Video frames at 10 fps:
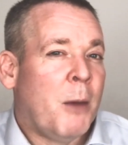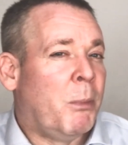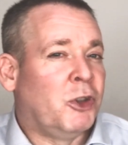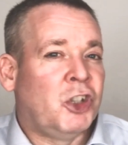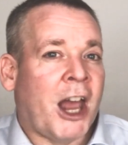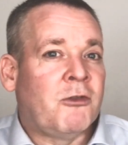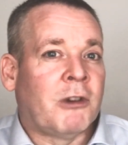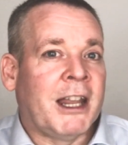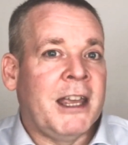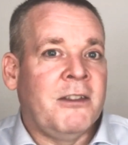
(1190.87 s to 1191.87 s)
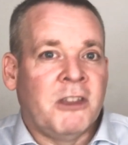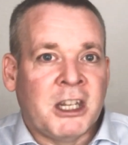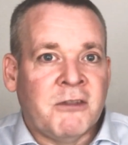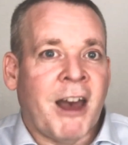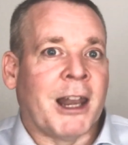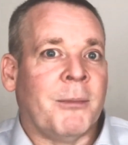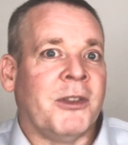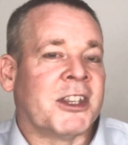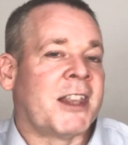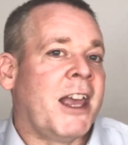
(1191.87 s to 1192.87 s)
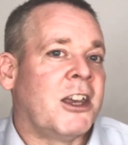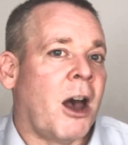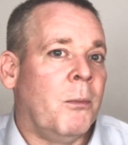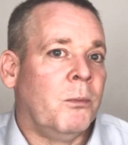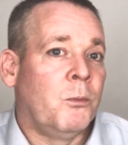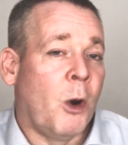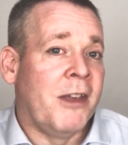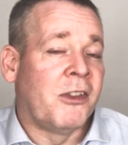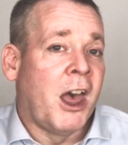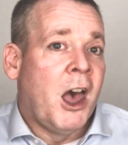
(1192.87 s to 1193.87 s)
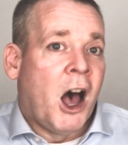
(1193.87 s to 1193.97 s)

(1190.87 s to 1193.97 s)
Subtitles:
but generally the developments they come with